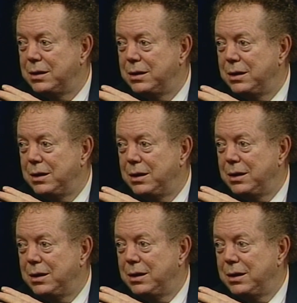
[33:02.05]

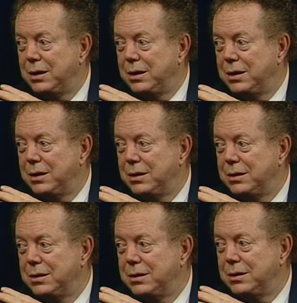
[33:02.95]

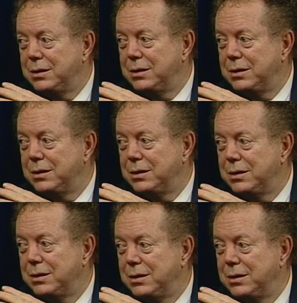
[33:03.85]

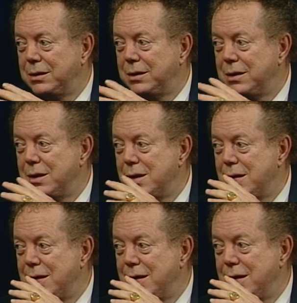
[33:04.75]

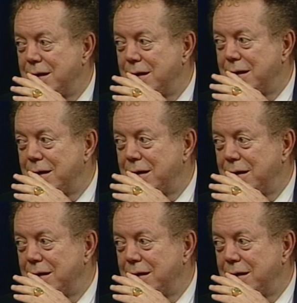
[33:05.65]
Nothing is said.